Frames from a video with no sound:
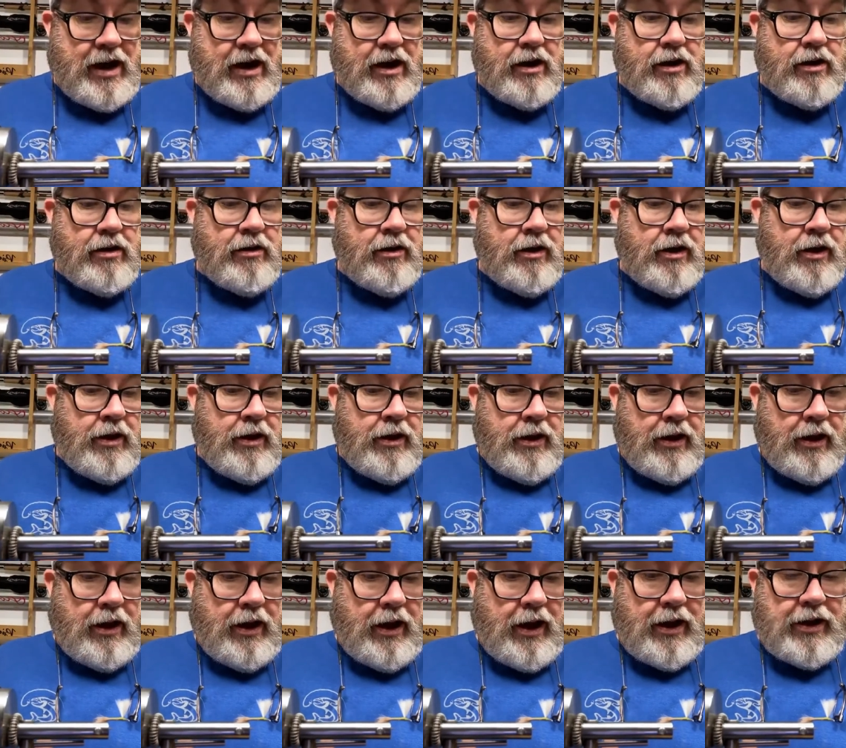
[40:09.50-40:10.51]
hair.
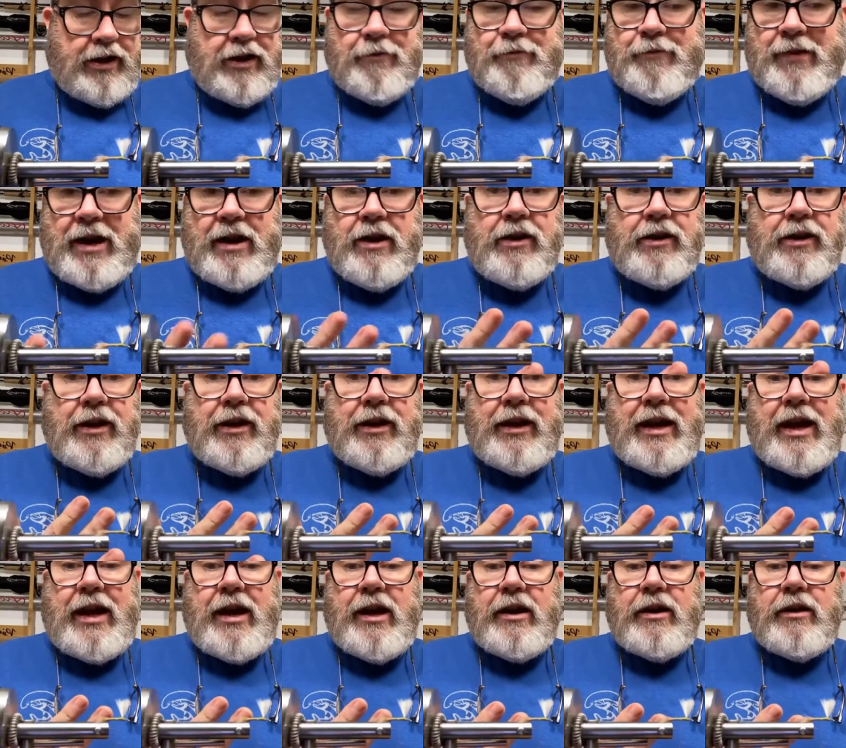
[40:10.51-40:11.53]
compare done
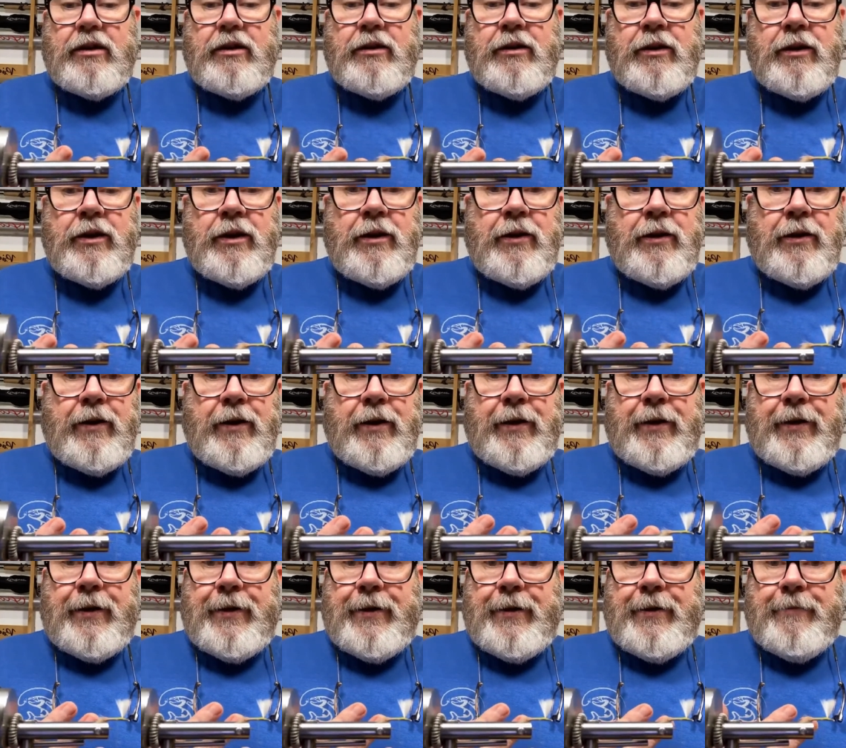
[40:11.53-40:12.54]
hair.
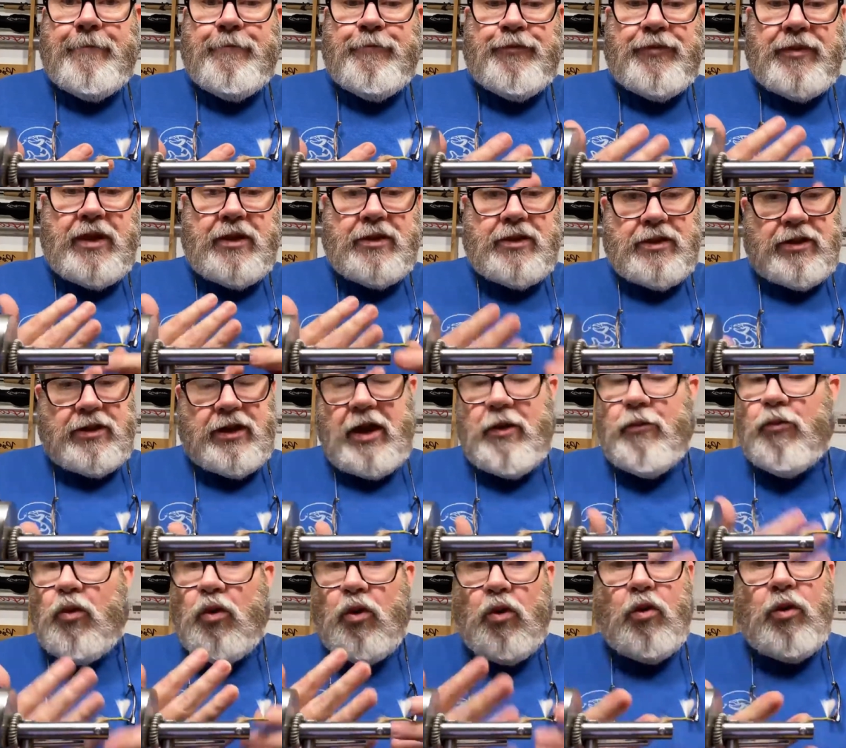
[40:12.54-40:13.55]
And
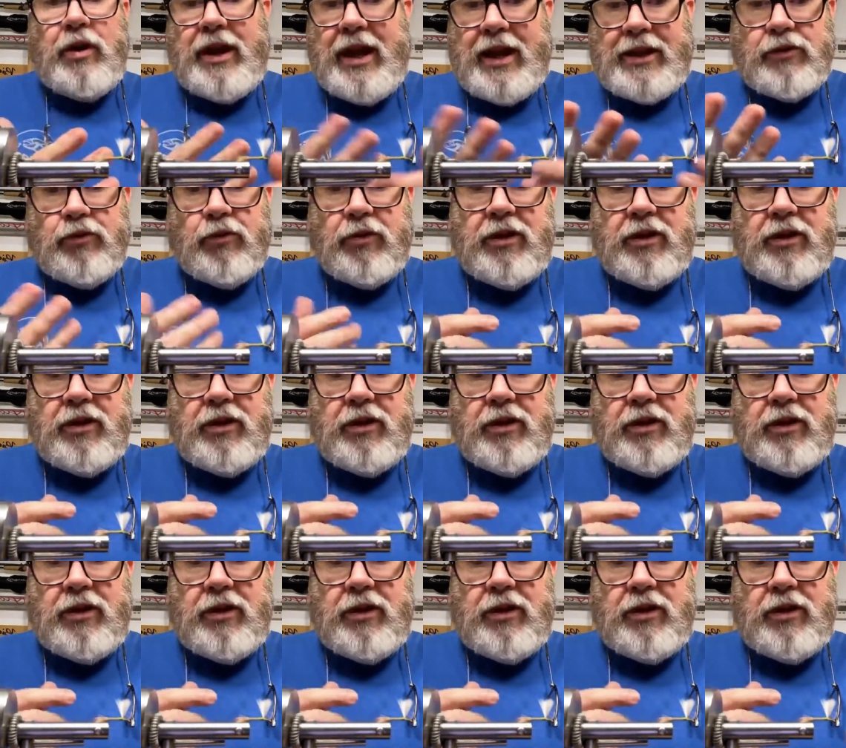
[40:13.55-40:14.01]
that's